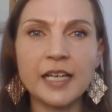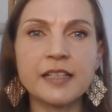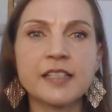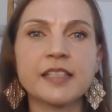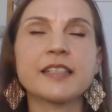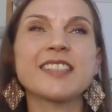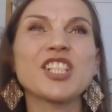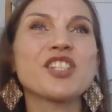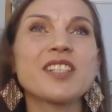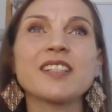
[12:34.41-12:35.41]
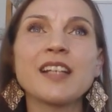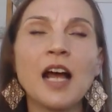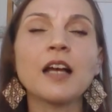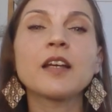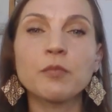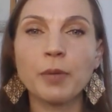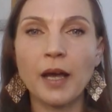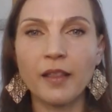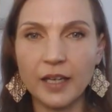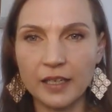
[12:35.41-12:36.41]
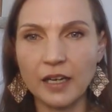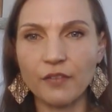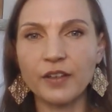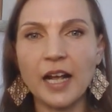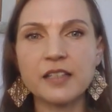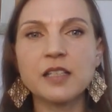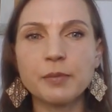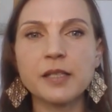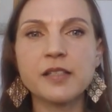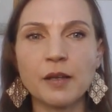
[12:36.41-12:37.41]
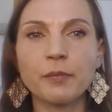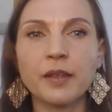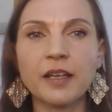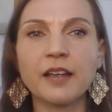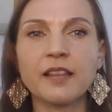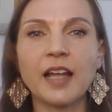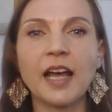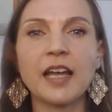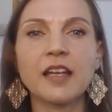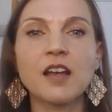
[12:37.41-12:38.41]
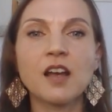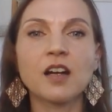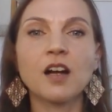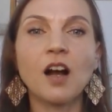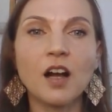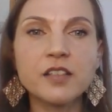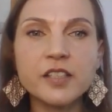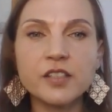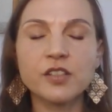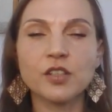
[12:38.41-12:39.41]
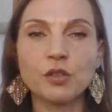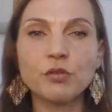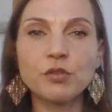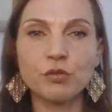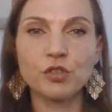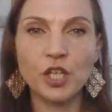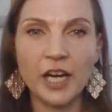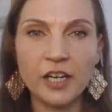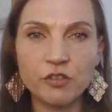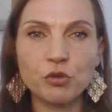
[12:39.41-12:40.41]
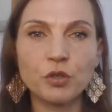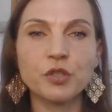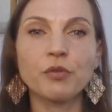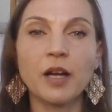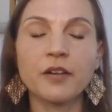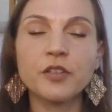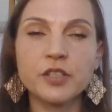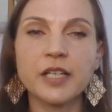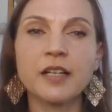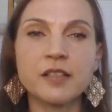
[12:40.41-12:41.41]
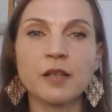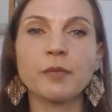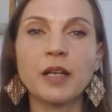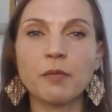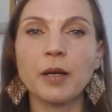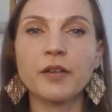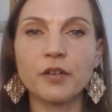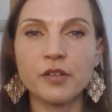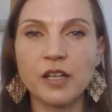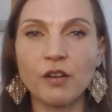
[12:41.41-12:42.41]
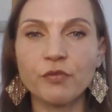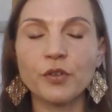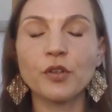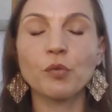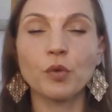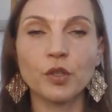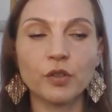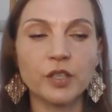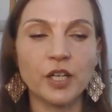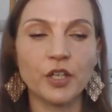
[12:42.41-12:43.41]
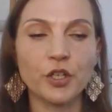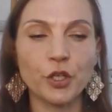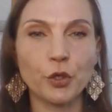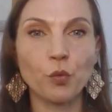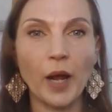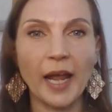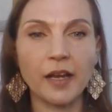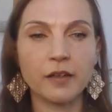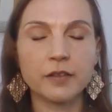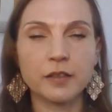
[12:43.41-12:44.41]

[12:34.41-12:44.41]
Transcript: It's just not compelling enough. It has to be something that causes you to change or to understand something about yourself or the world in a new way.